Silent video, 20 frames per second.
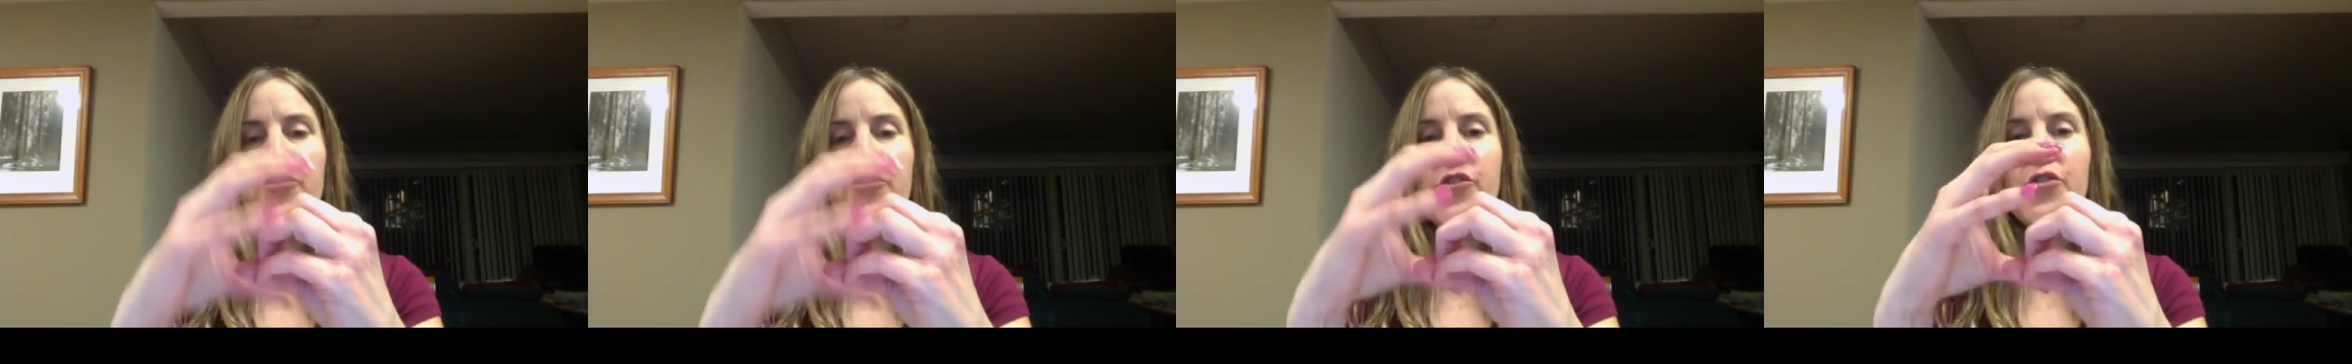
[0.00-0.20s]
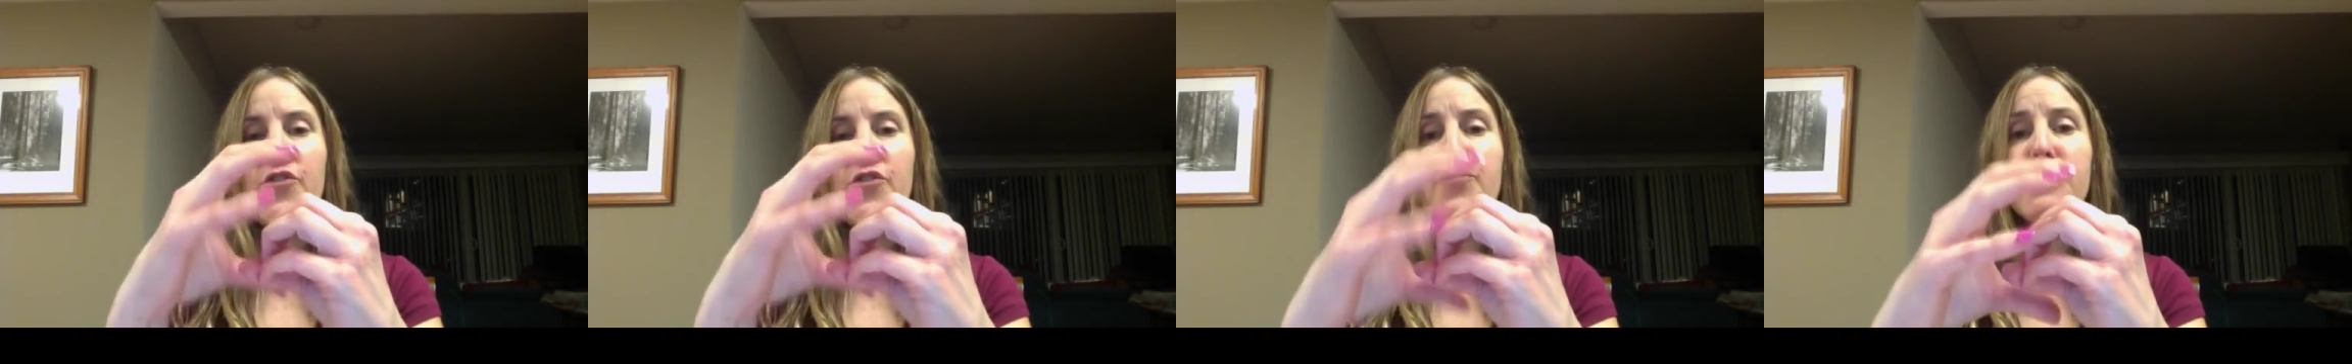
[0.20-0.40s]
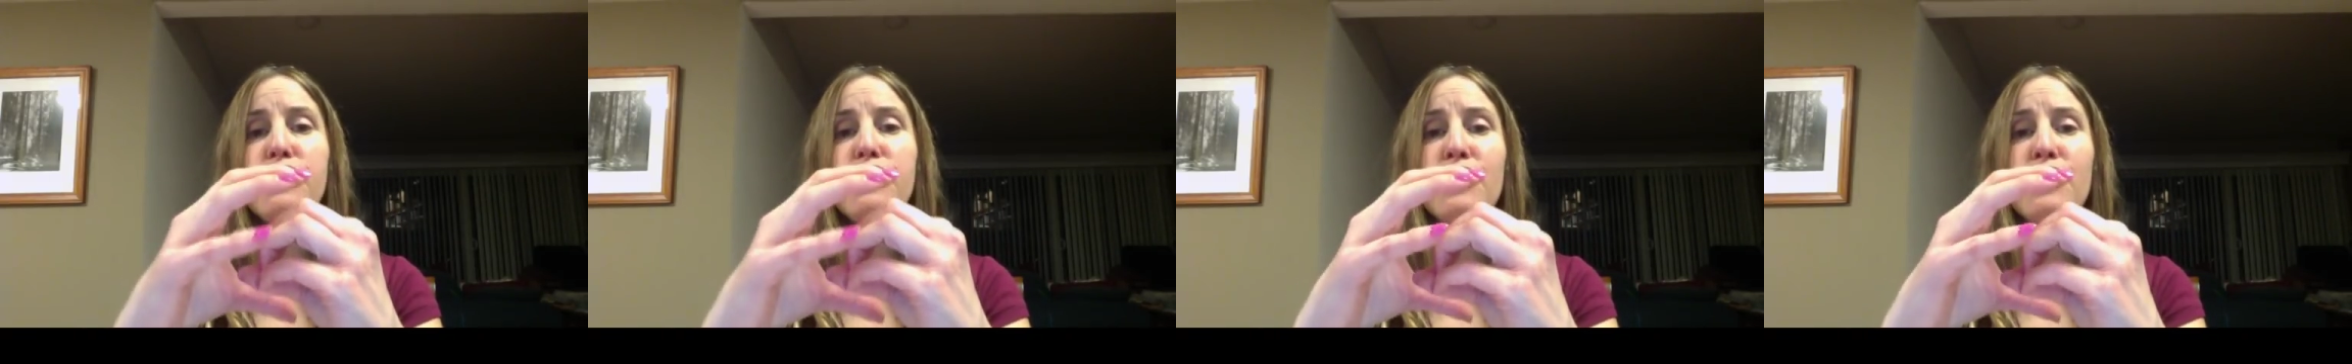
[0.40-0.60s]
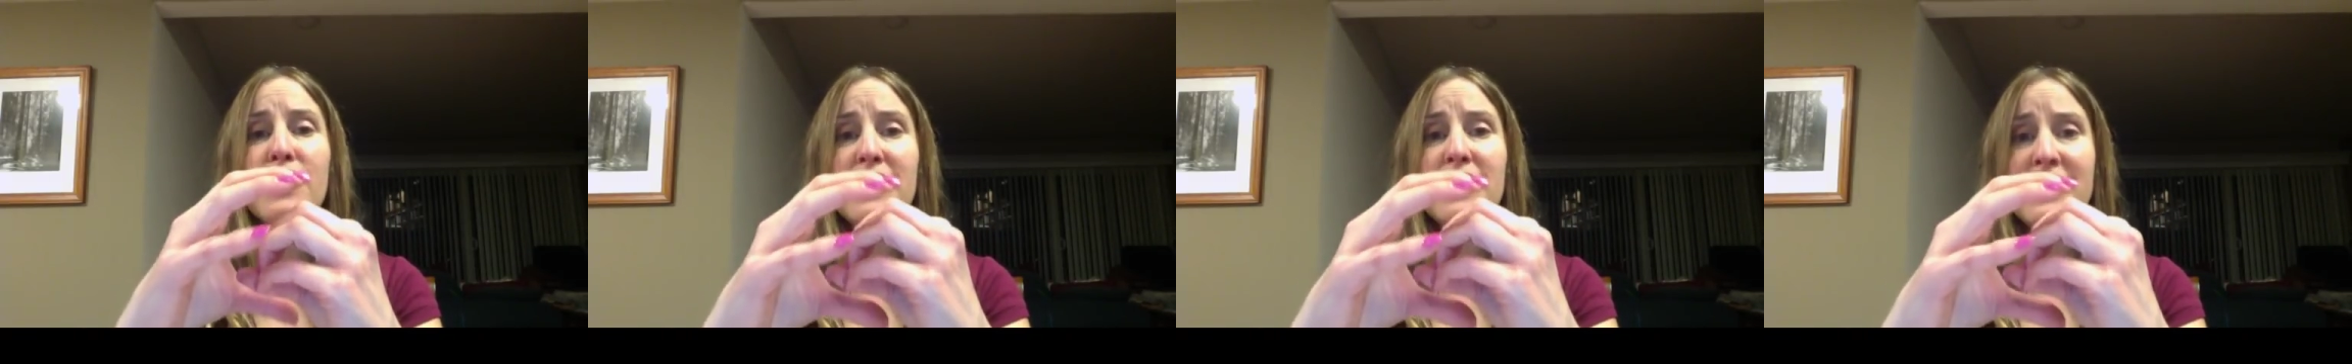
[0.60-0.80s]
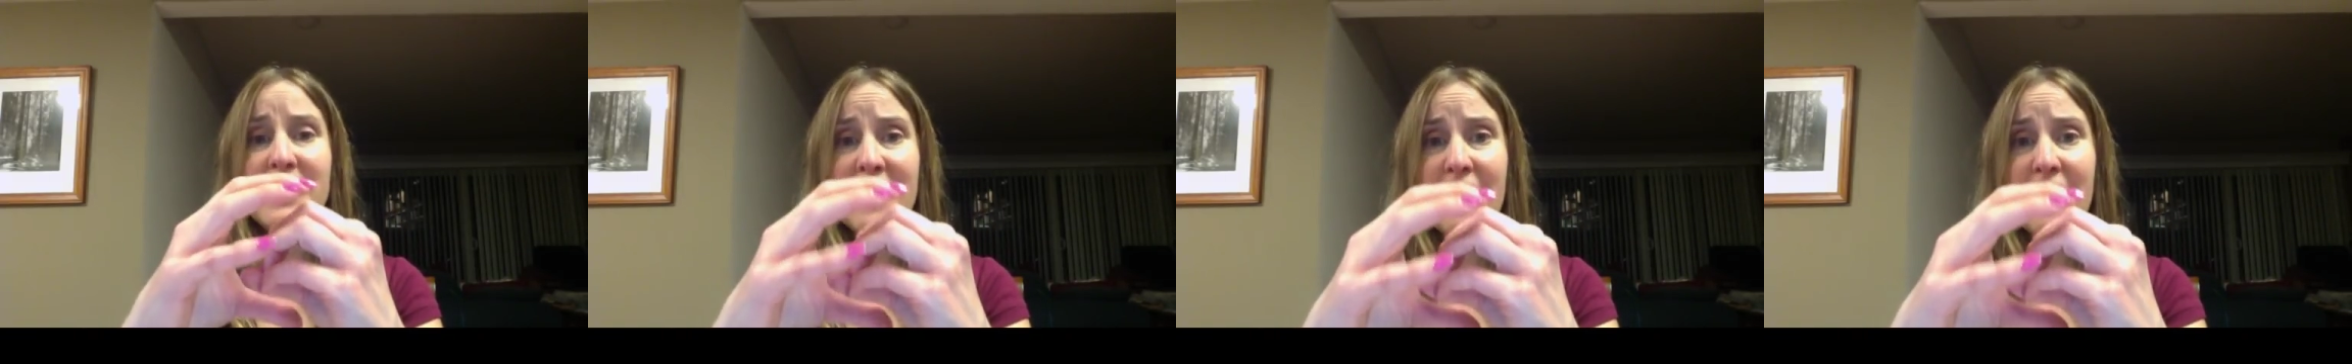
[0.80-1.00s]
the fluid in
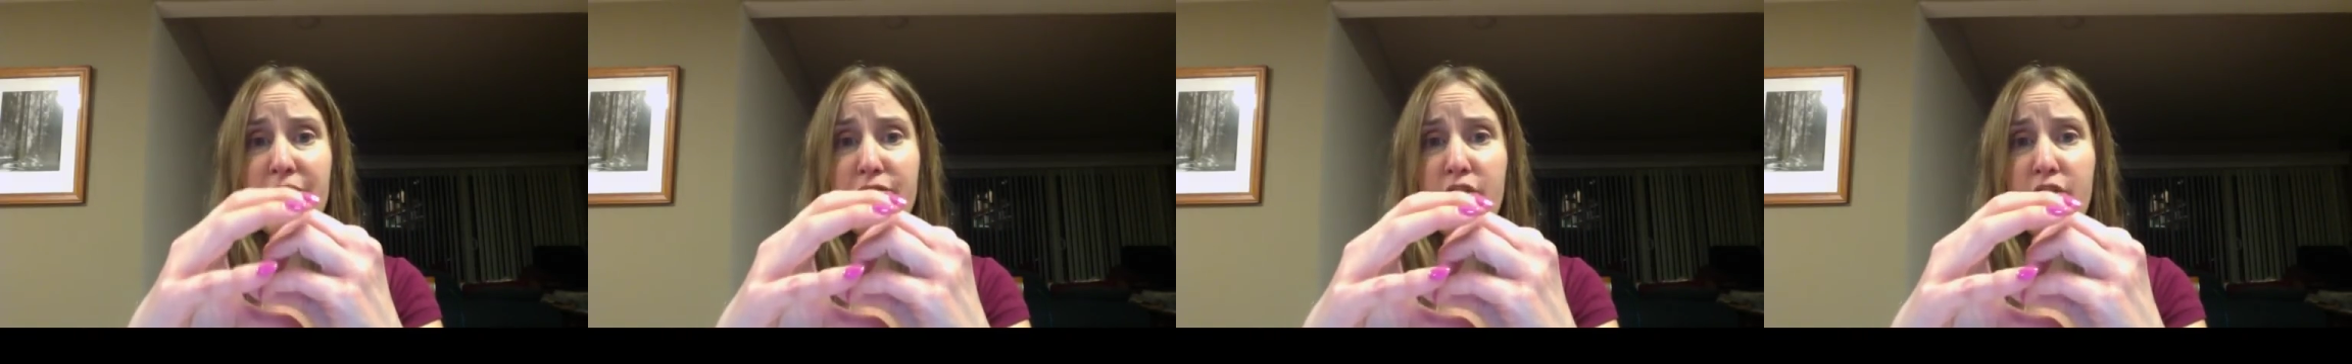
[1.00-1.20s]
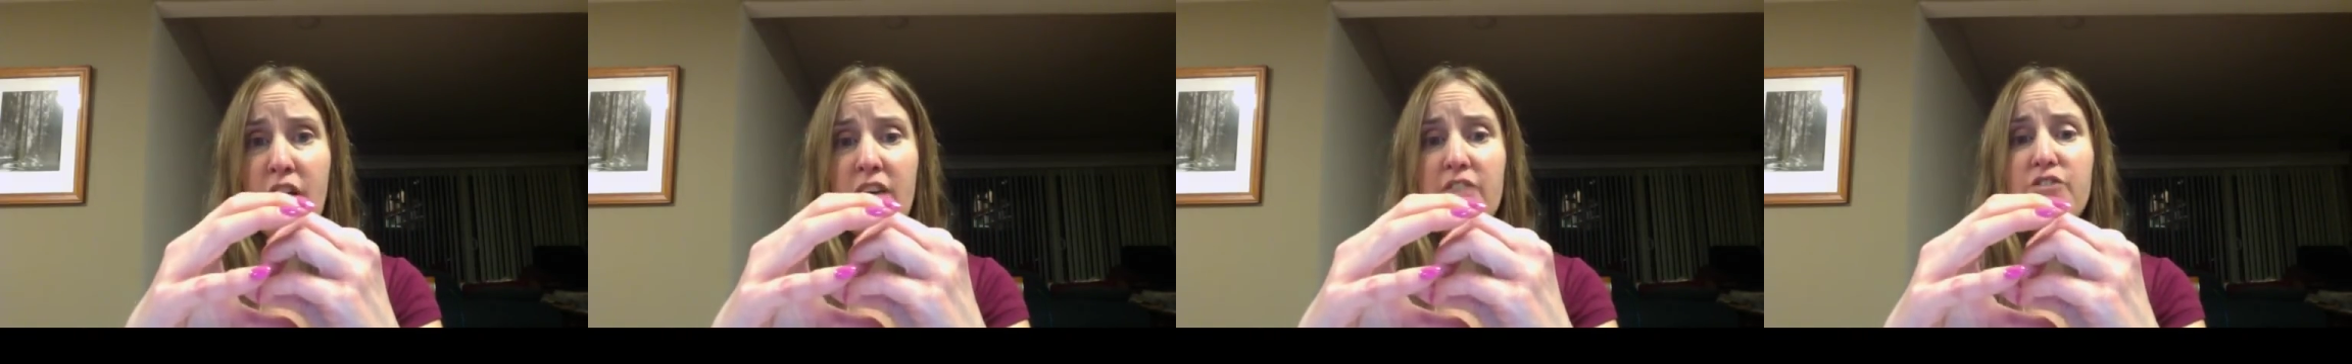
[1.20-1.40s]
the nephron